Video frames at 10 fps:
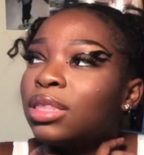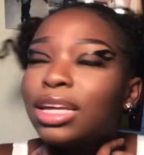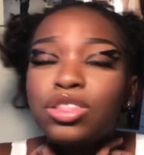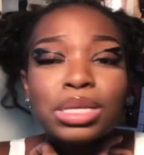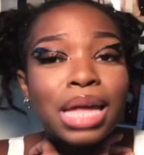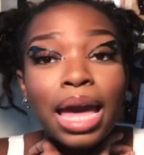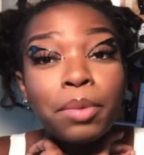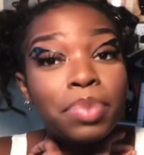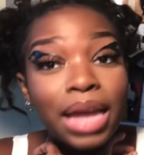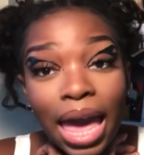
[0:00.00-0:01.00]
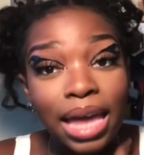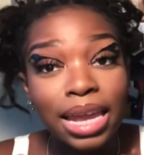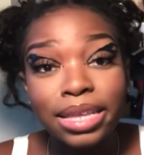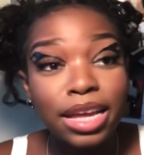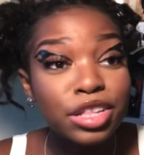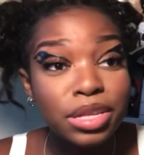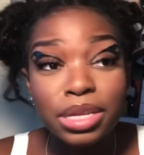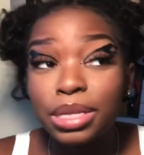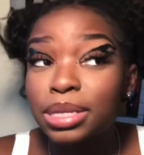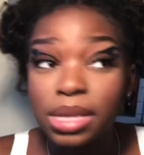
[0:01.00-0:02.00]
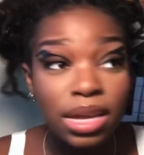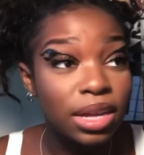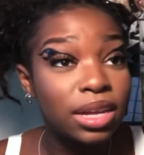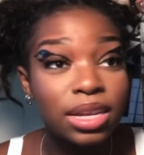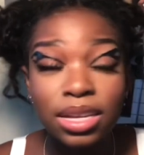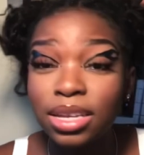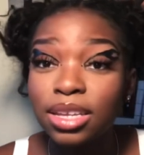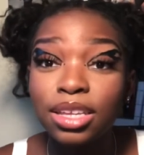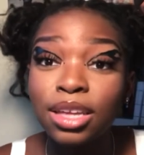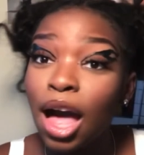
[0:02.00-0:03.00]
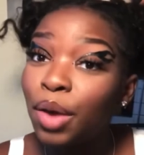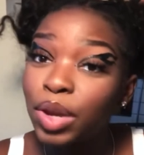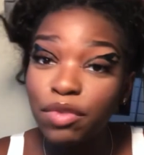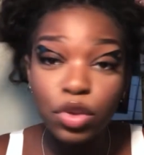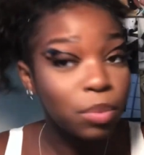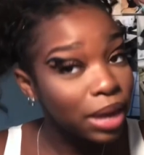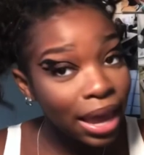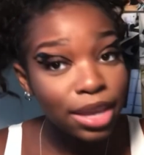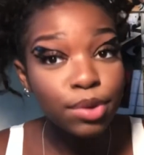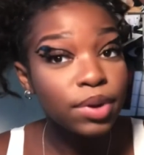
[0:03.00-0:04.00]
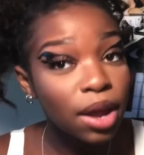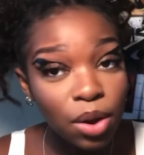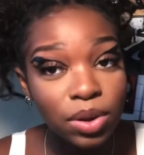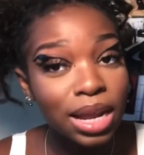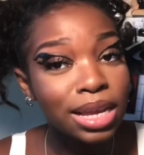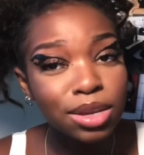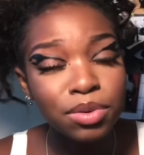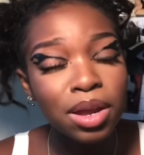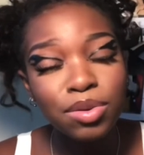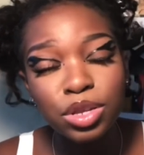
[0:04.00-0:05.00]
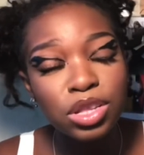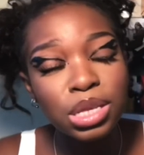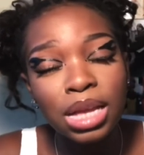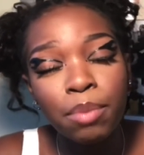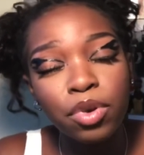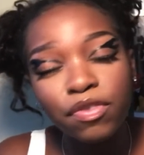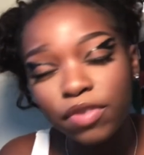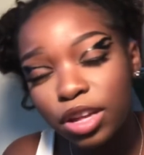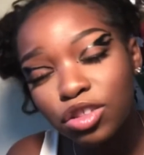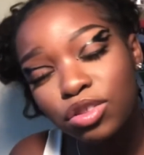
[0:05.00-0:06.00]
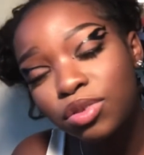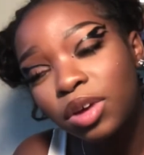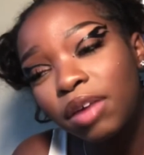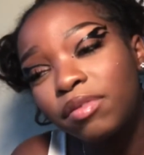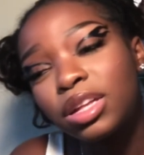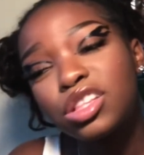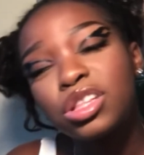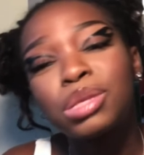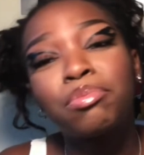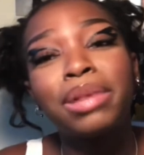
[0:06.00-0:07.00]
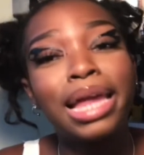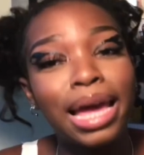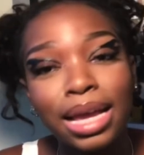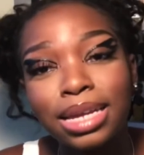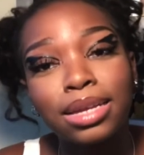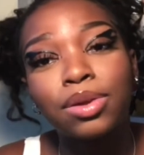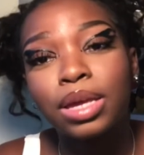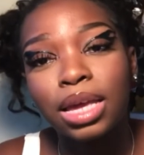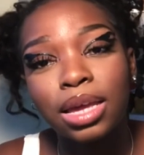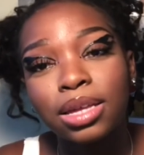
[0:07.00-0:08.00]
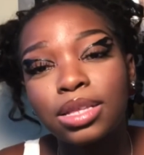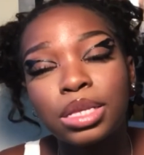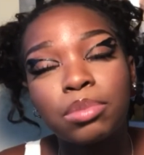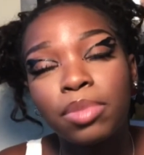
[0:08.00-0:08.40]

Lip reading: they just act black. Like they just, y'all, if you black, you know, like, you know, it's just not professional. It's just black, okay, it's